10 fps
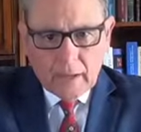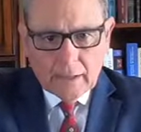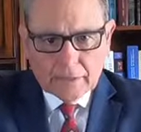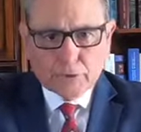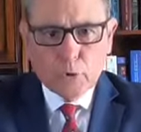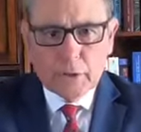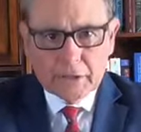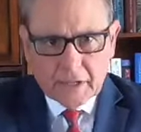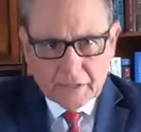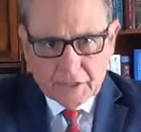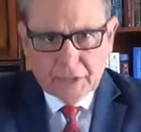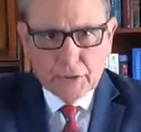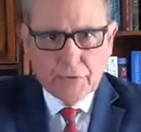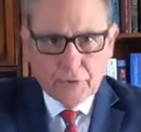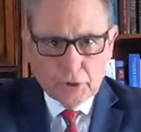It's going to
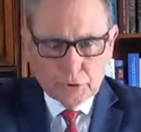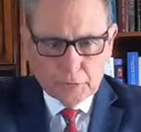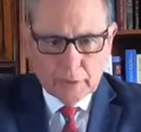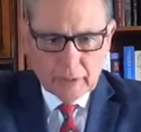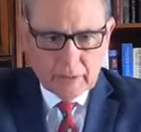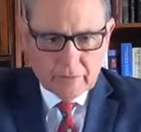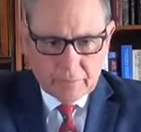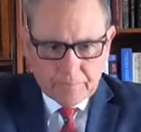continue for those who believe.